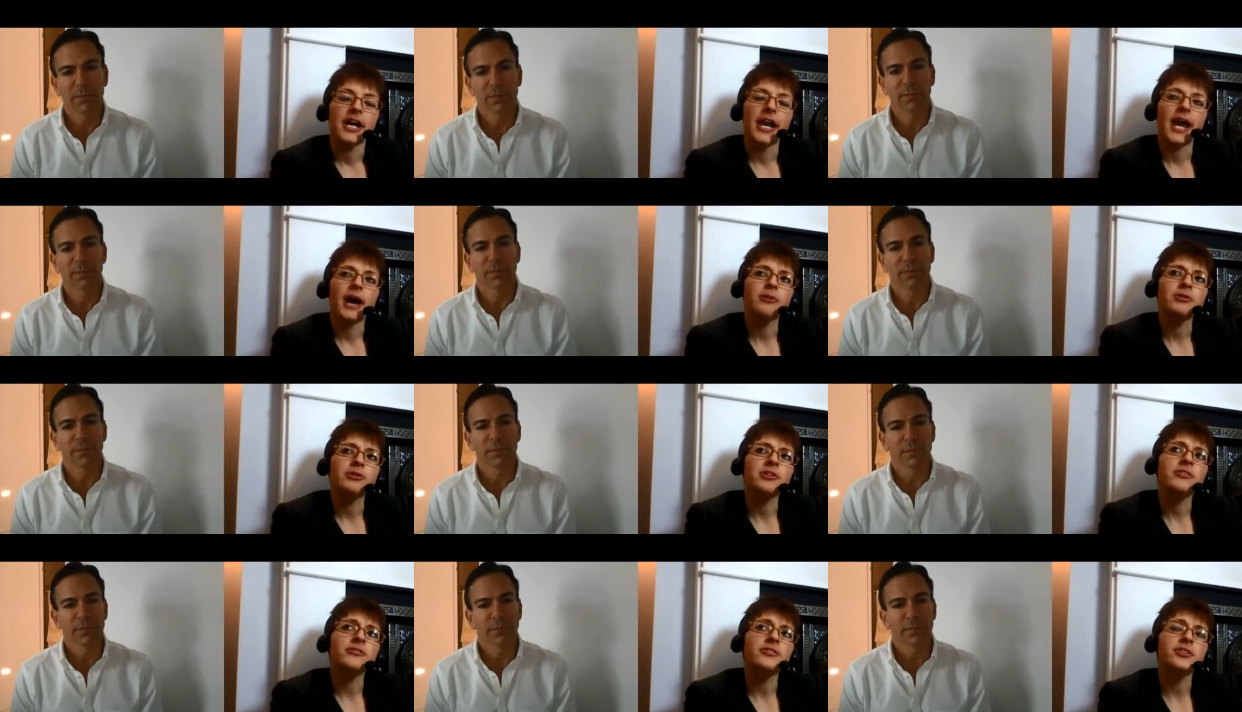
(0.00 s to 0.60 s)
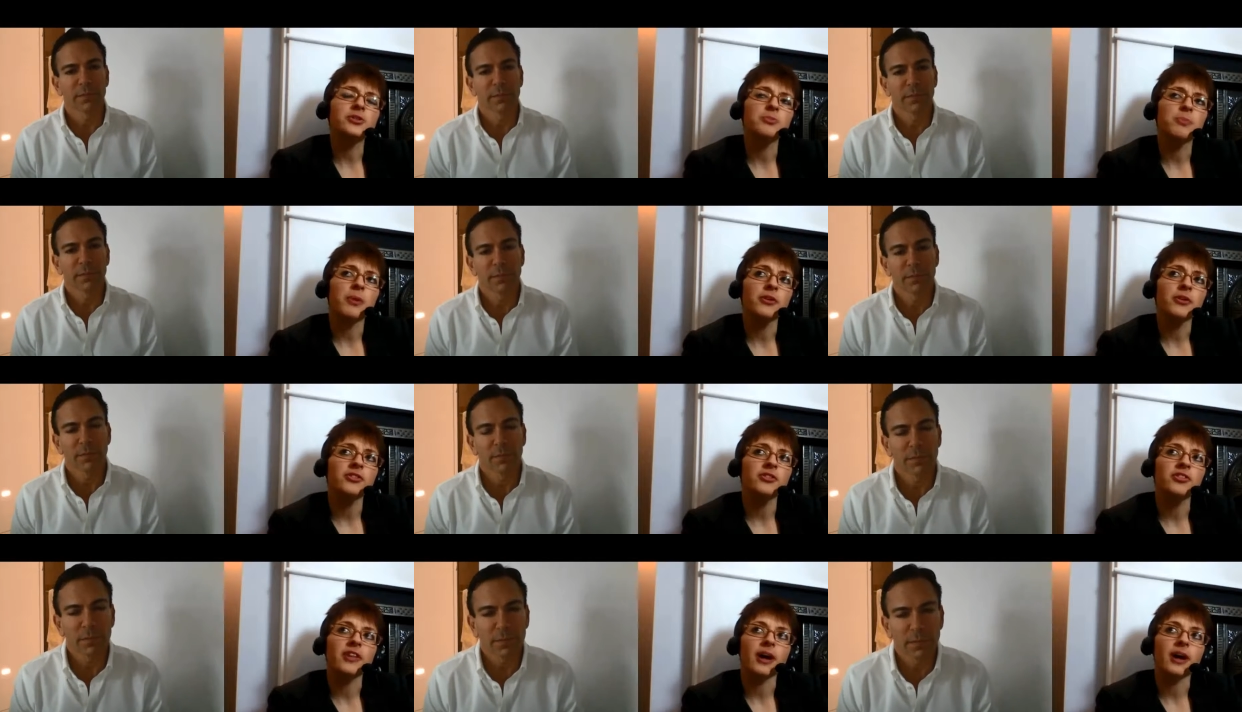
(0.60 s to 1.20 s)
Speaker 1: And how did they
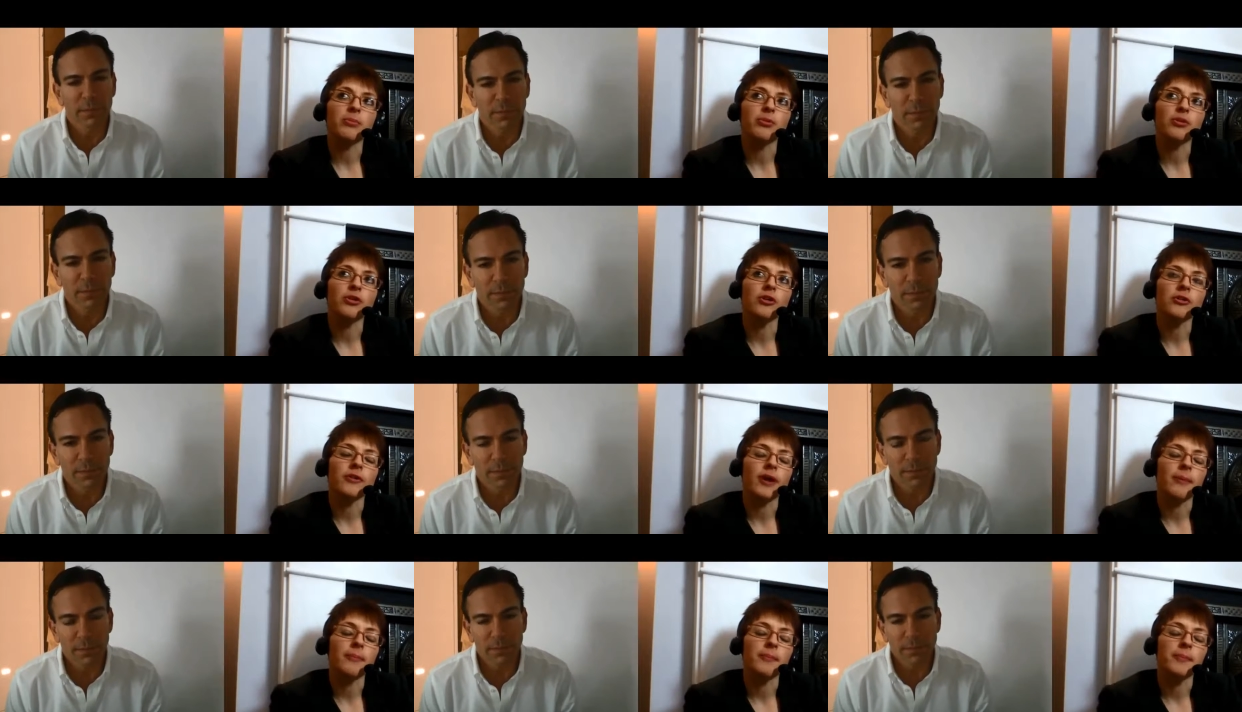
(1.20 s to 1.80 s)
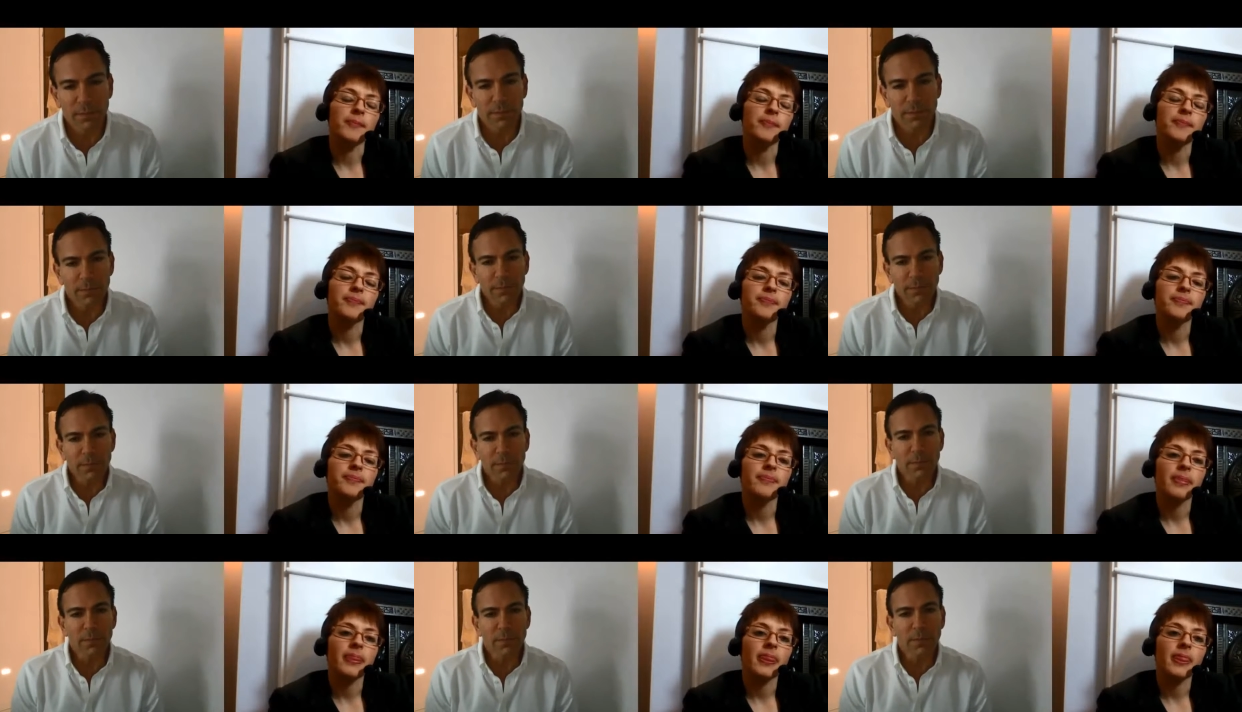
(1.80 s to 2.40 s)
respond to that program?
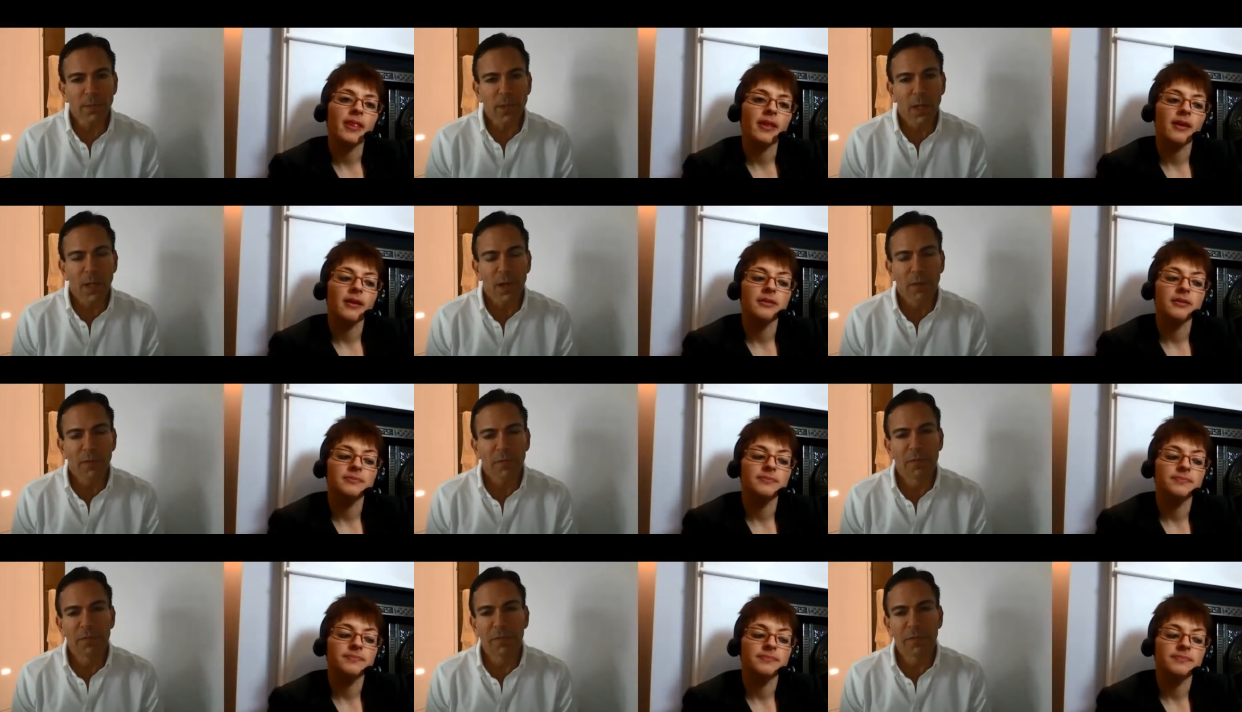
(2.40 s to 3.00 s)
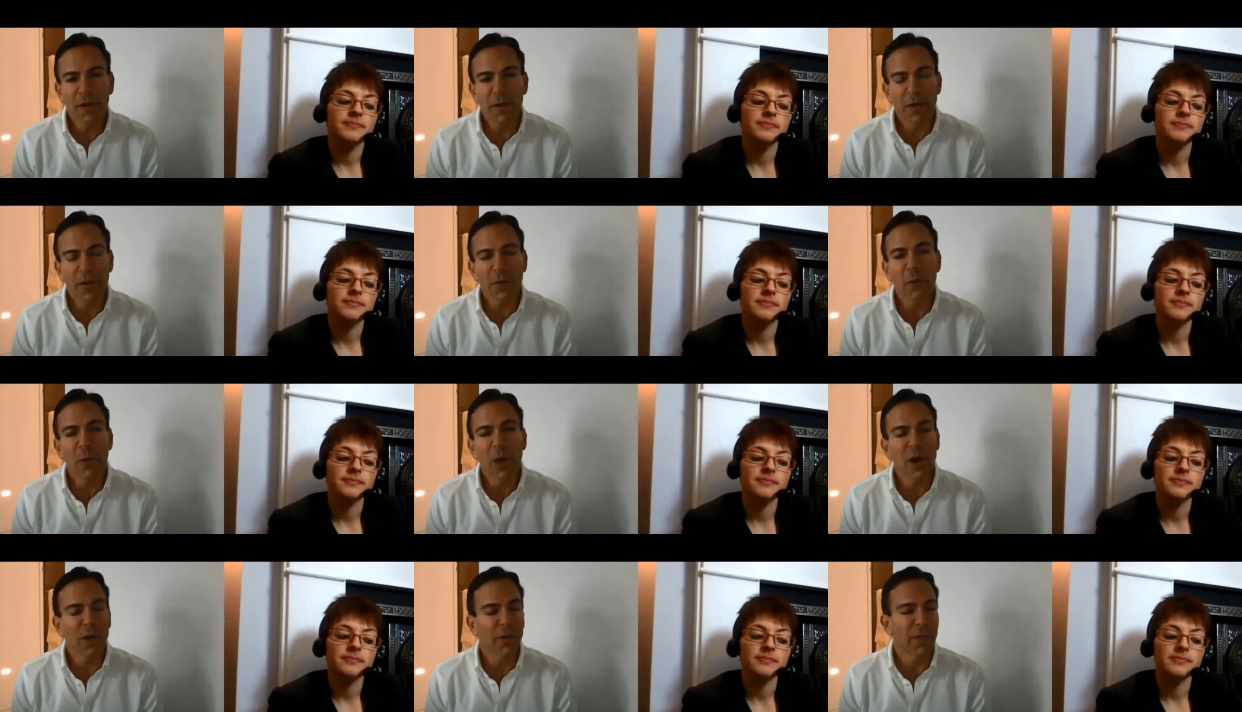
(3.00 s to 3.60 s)
Speaker 2: Very
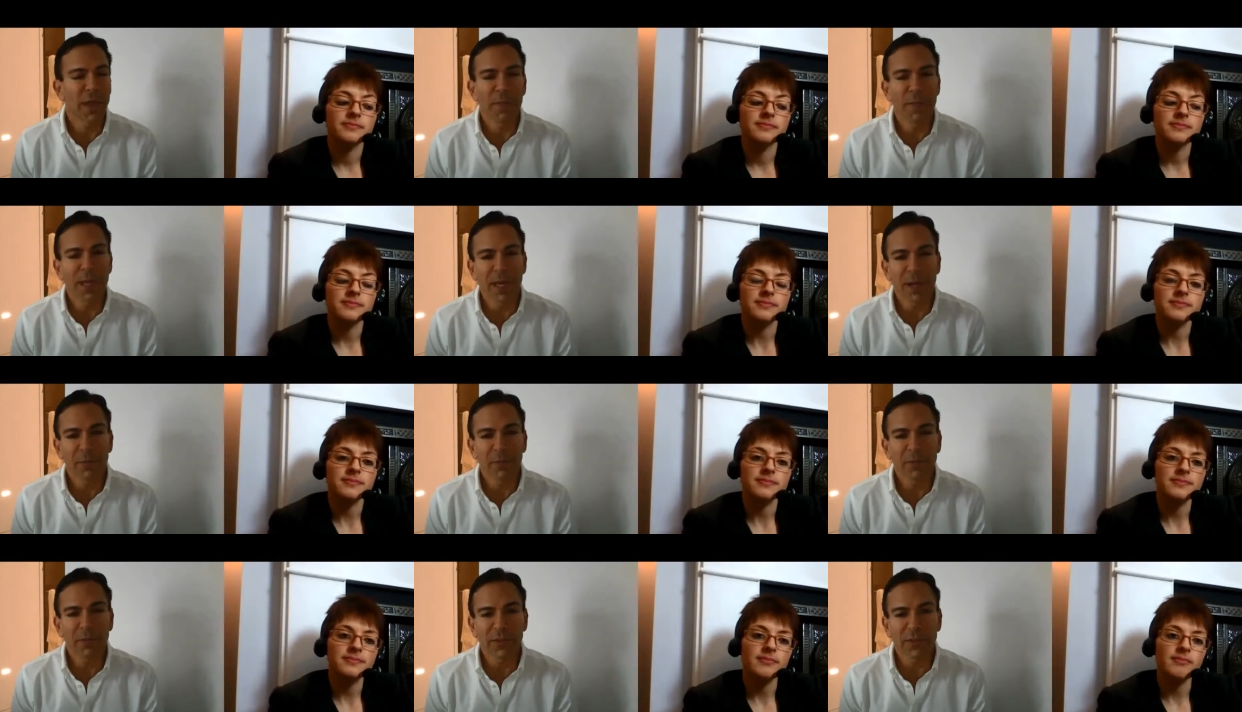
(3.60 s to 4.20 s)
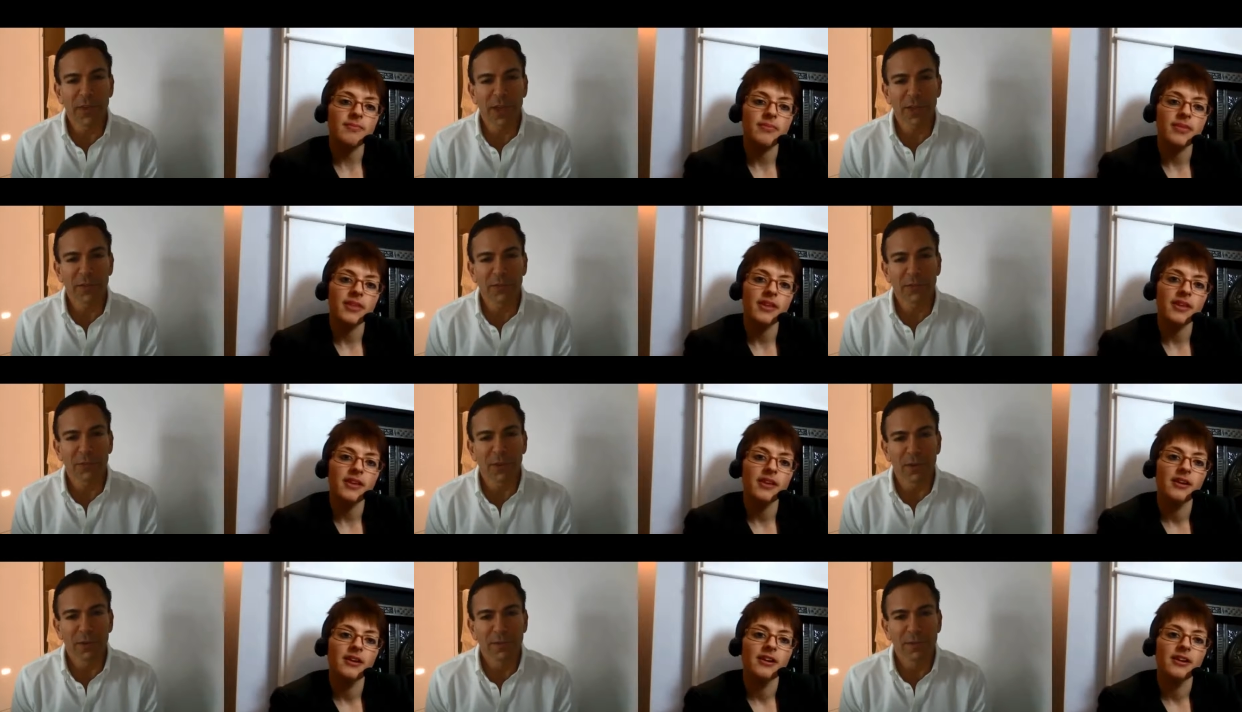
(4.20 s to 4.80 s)
well. They become
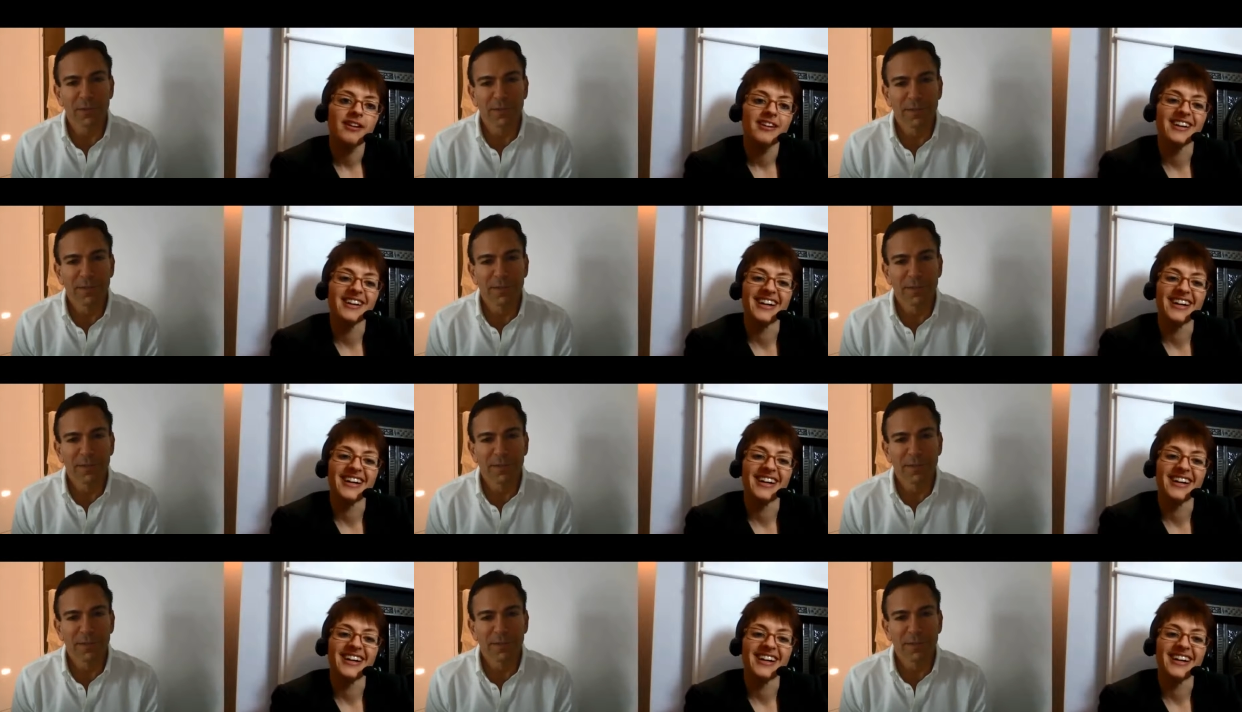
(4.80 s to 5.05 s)
successful.